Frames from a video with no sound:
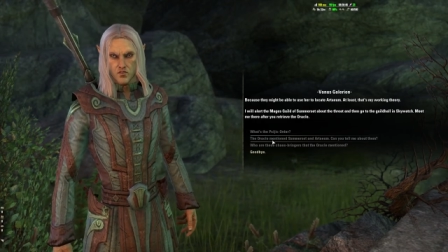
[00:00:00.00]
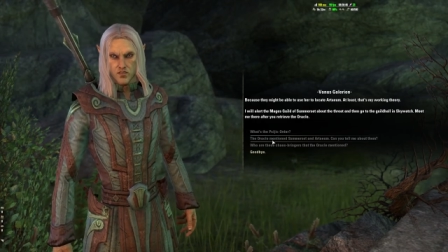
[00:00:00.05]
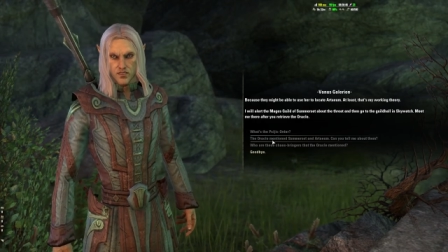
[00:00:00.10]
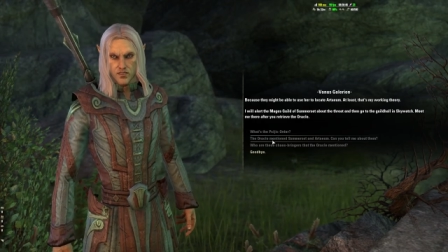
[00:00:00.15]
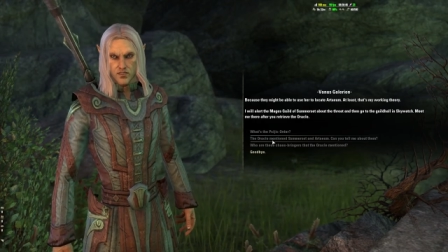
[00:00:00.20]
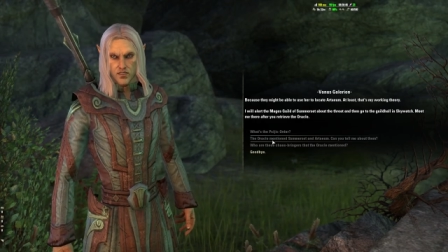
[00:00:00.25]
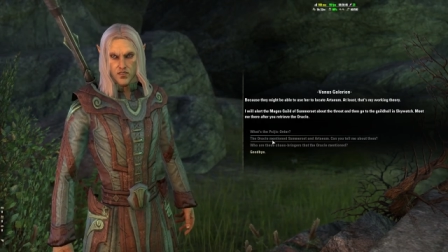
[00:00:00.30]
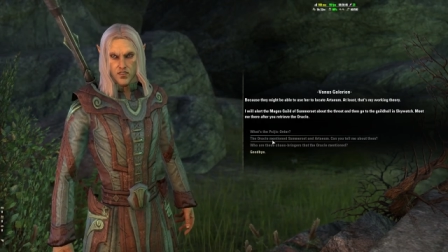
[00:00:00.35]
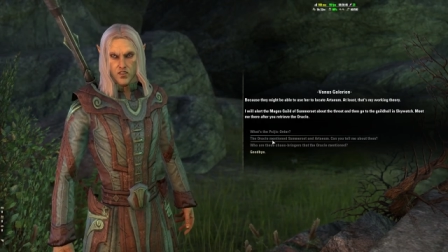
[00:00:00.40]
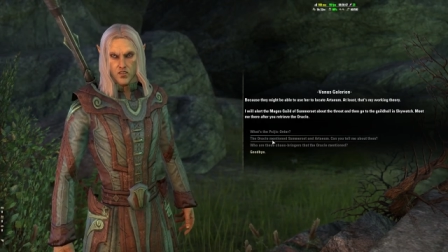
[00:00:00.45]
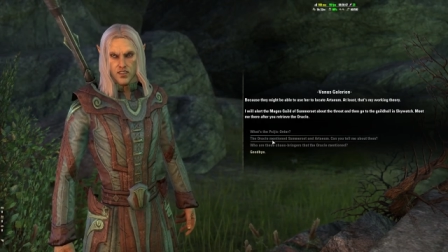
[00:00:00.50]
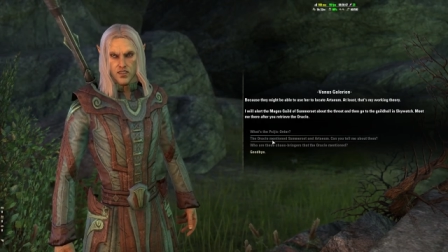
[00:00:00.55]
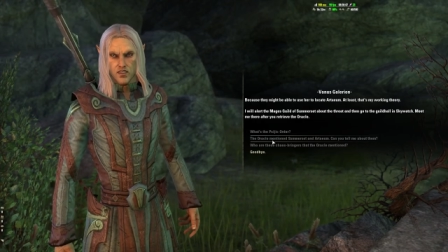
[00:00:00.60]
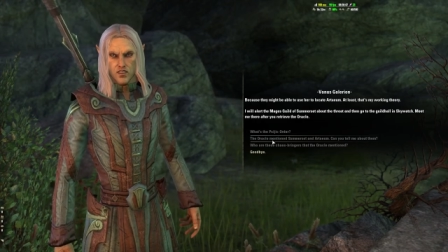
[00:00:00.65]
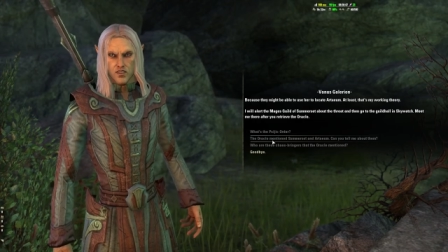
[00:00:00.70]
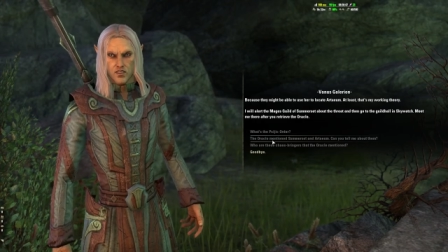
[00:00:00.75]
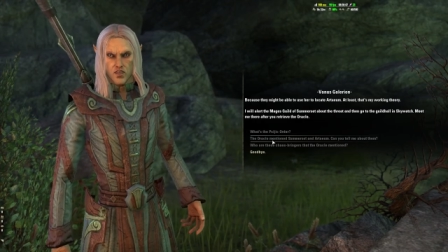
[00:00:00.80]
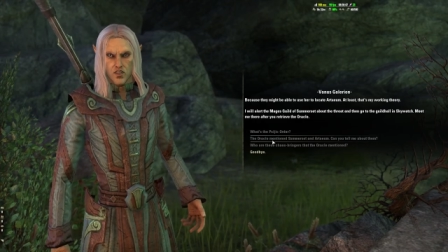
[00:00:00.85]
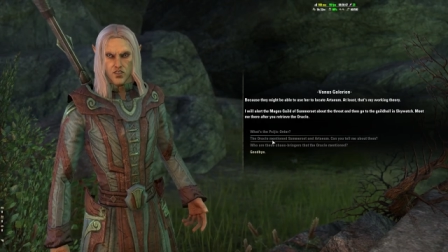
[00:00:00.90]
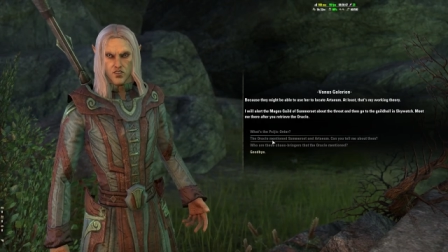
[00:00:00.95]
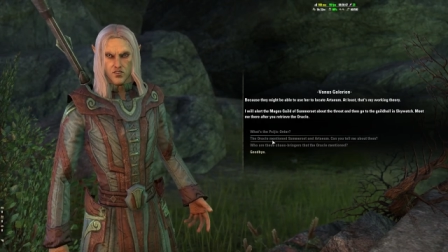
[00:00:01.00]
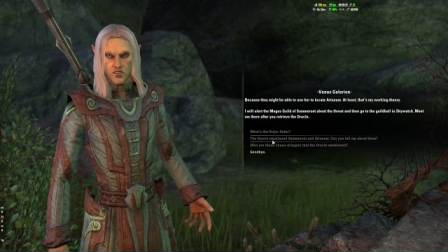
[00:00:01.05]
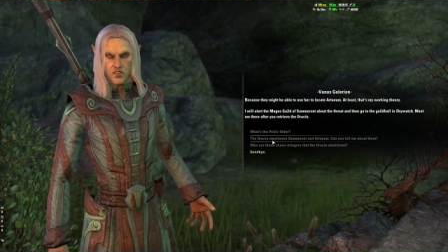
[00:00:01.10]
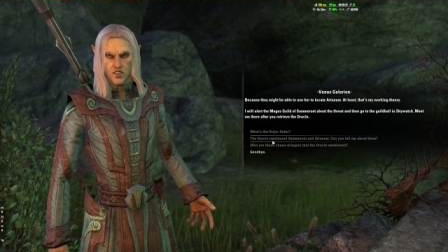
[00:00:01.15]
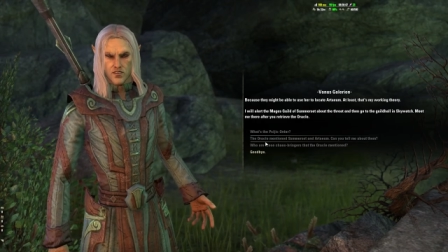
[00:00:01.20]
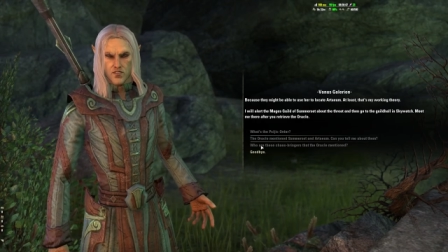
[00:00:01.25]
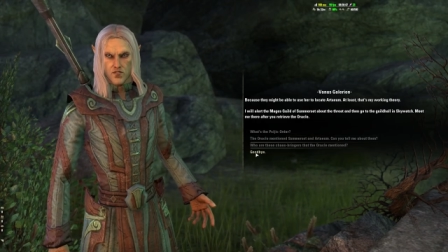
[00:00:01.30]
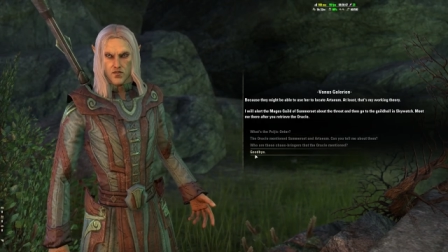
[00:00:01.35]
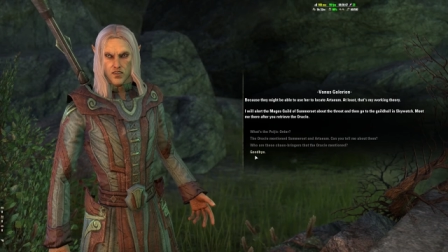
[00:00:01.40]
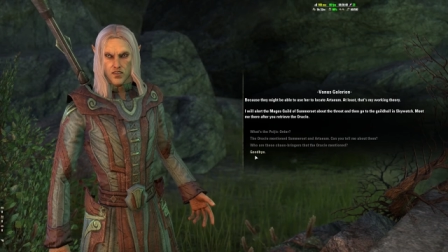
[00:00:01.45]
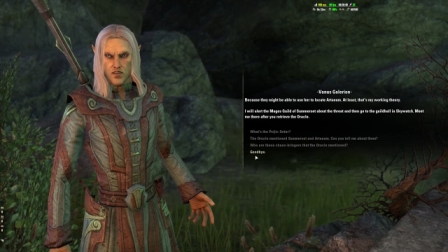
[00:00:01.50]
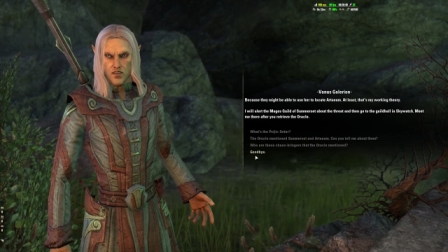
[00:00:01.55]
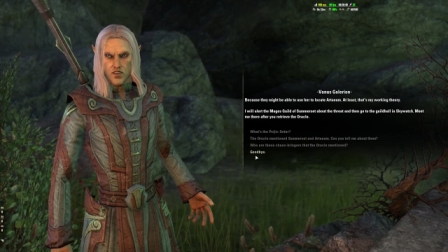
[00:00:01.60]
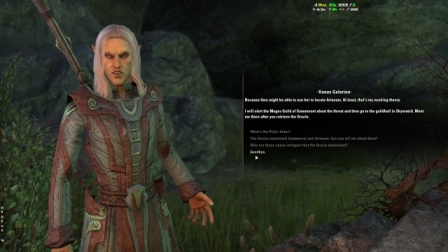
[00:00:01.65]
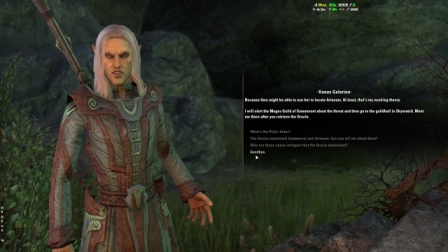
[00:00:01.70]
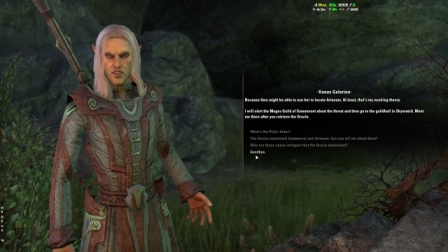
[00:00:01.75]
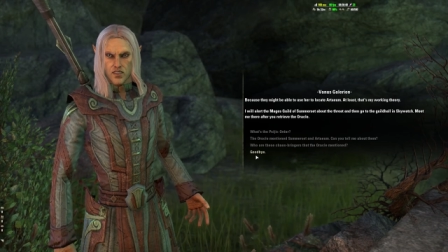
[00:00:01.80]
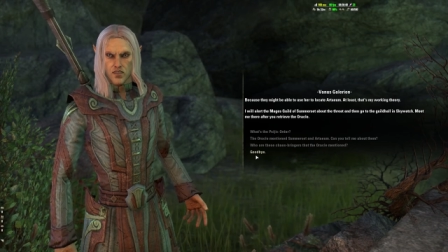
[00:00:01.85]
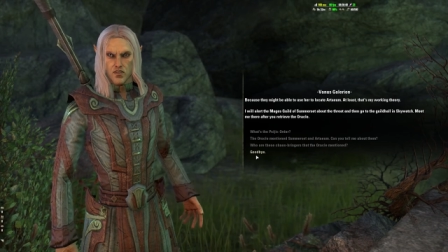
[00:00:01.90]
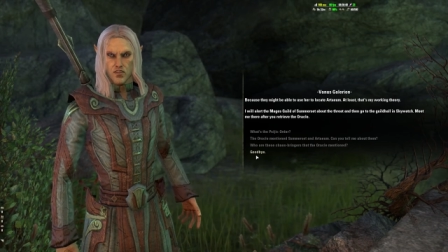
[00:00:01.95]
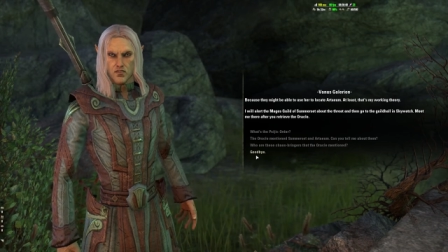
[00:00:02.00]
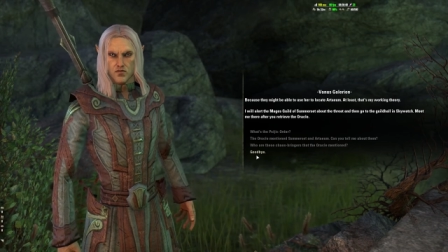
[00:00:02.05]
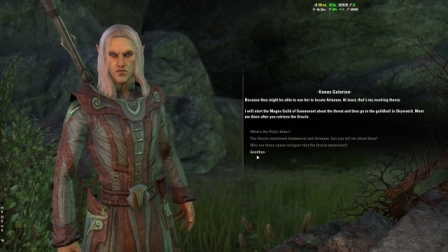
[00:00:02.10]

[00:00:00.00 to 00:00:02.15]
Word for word: Meet me there after you retrieve the oracle.